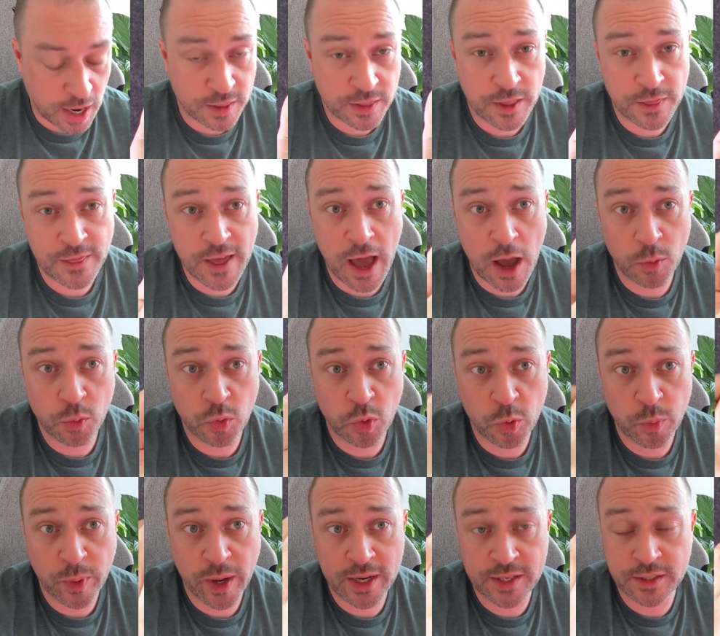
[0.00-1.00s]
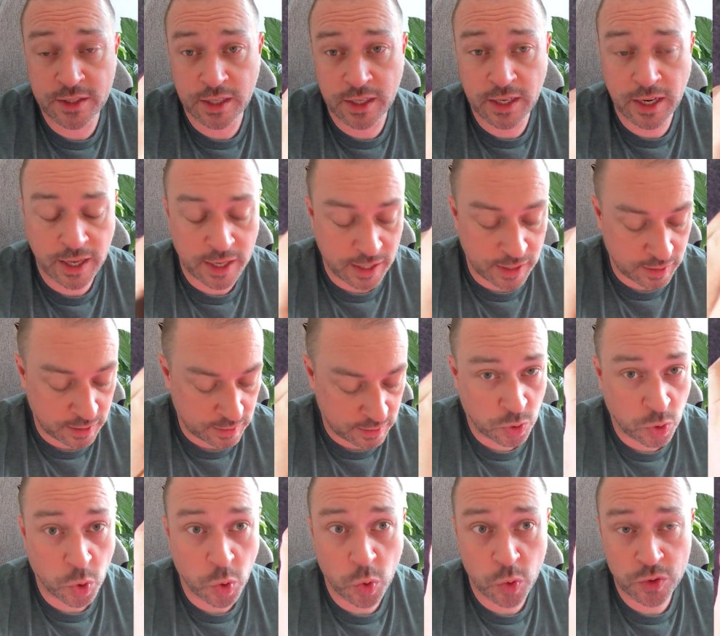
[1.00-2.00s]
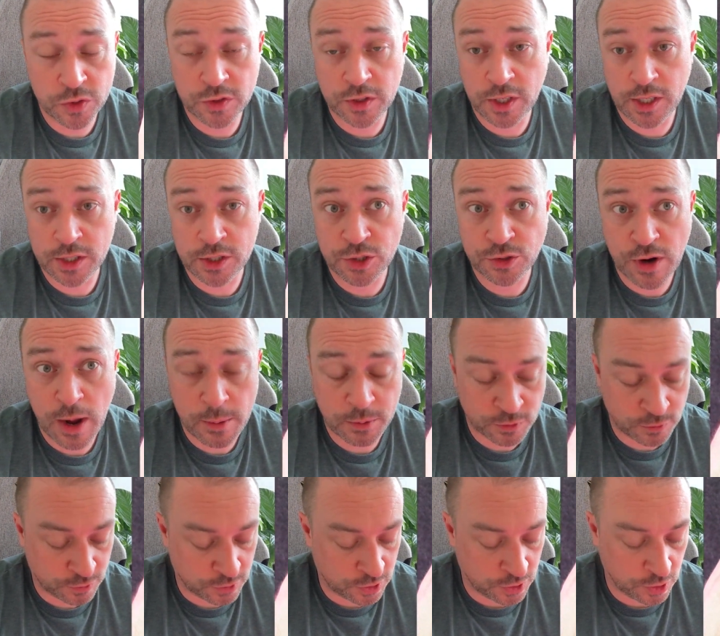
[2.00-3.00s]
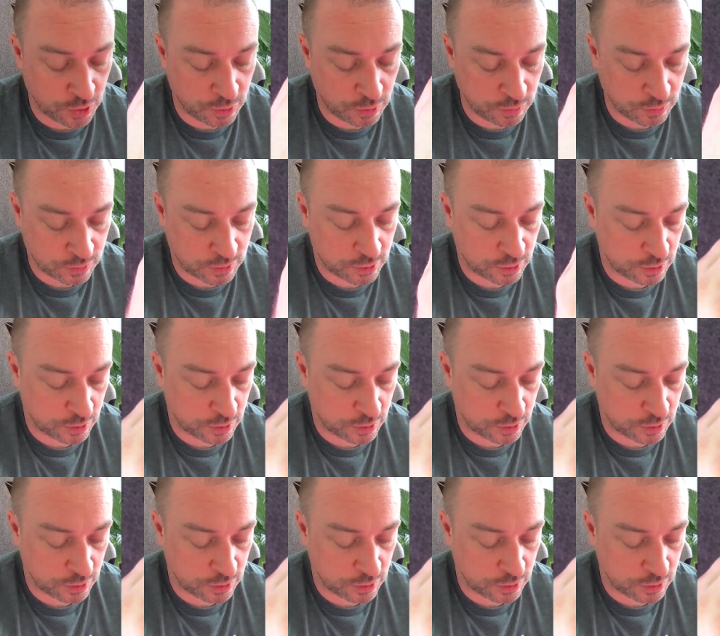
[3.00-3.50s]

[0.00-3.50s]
and then that will basically cause the straps to